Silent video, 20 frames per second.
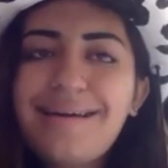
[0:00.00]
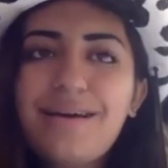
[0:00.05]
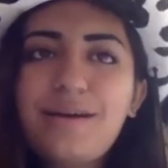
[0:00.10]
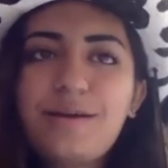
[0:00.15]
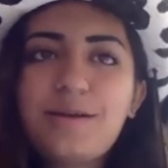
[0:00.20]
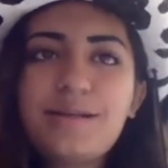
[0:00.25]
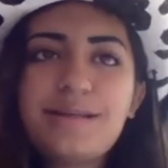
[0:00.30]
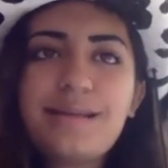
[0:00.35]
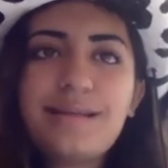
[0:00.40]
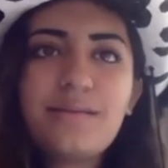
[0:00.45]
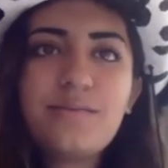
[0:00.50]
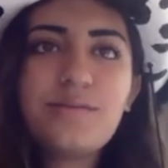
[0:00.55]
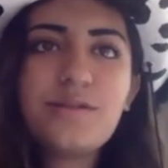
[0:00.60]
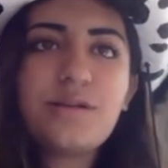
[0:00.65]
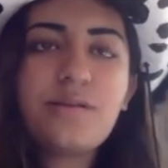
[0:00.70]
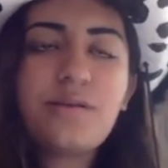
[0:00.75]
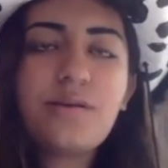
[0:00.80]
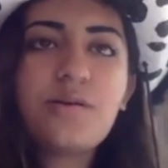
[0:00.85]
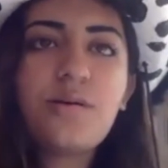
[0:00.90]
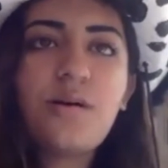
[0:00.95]
you send them to
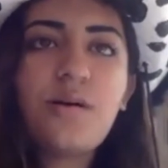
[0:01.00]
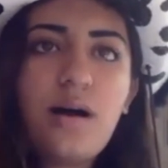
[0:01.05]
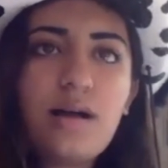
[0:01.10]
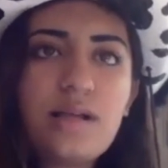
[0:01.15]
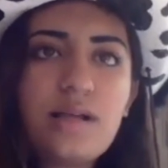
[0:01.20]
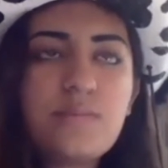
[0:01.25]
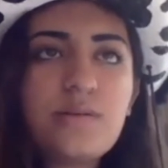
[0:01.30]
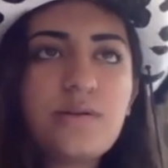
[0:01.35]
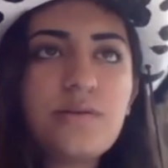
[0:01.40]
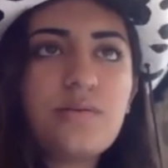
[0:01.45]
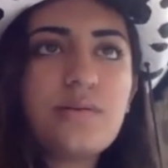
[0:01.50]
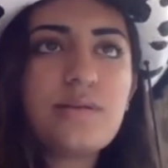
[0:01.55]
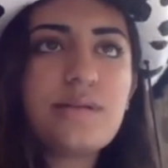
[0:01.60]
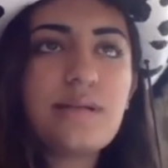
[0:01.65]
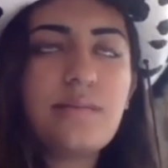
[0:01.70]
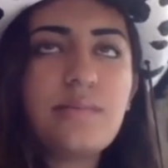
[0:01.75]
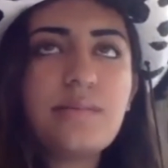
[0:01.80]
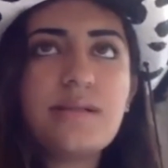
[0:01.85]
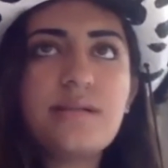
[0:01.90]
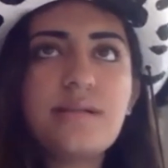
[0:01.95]
your local hospital,
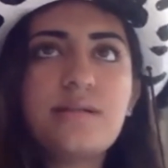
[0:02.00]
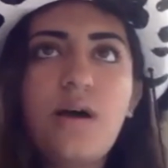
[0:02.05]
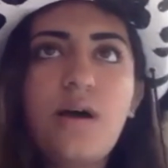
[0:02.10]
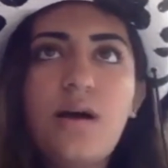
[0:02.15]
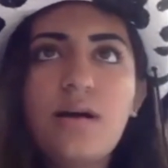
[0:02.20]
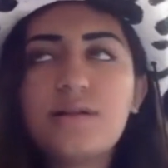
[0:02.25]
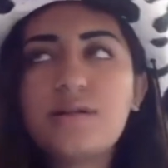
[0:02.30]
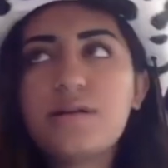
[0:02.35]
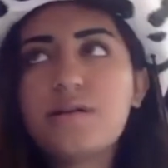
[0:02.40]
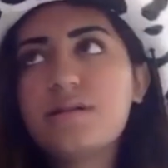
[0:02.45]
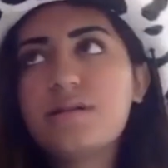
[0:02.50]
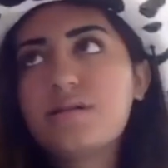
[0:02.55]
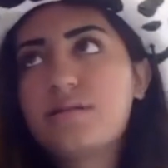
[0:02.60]
send them to doctors,